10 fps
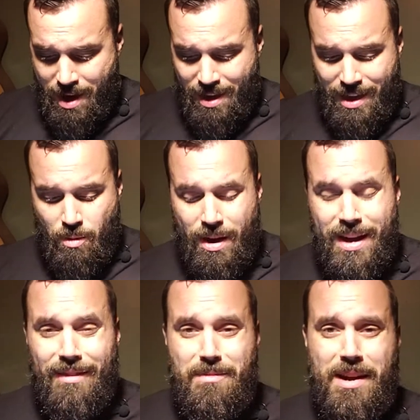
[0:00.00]
they
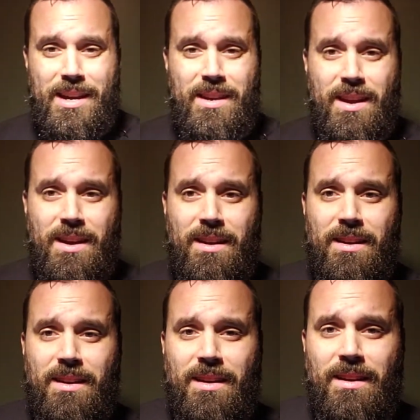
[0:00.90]
waived
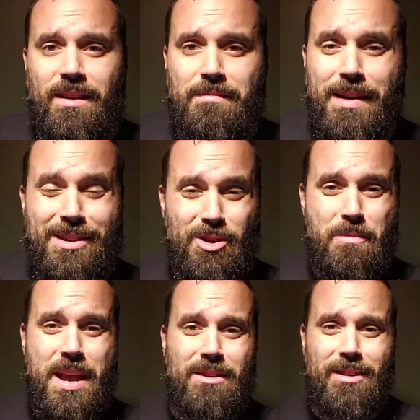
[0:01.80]
my my
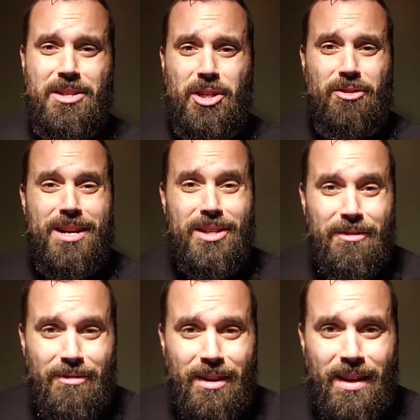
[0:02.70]
domain registration
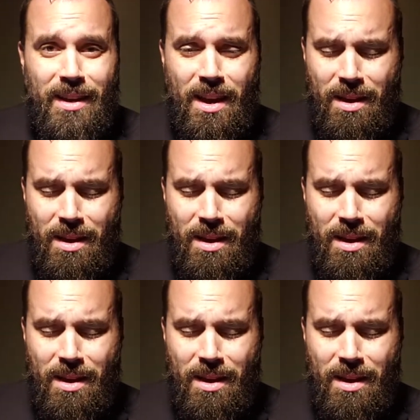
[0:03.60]
fee.